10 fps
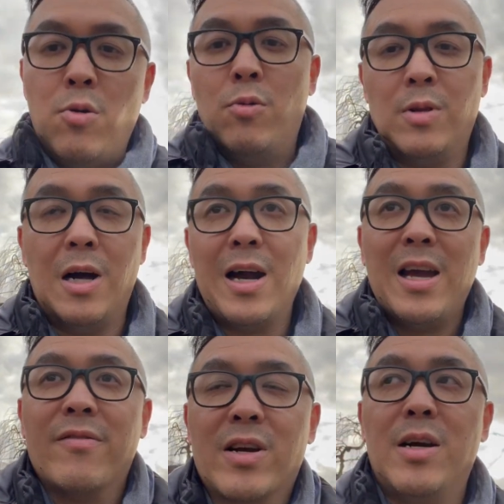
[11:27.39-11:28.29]
Well, I
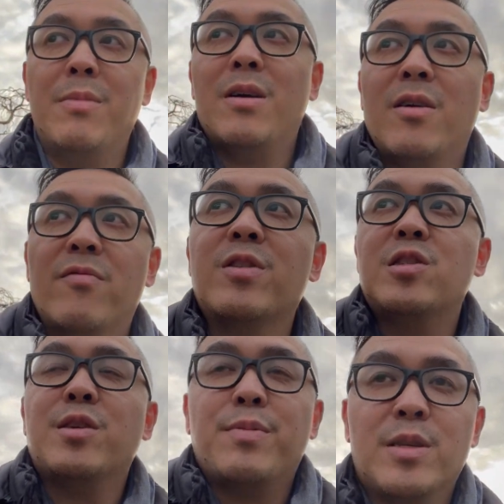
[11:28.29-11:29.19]
have come out of the
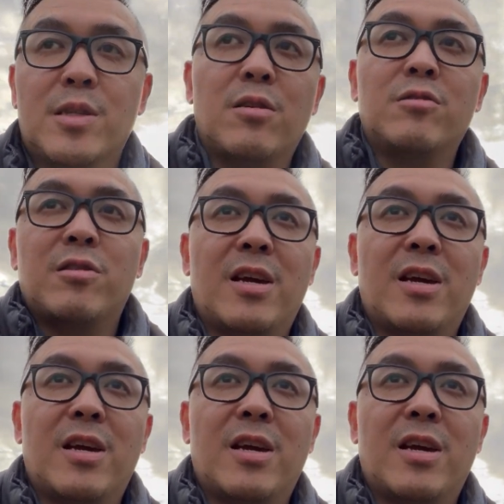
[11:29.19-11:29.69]
GP surgery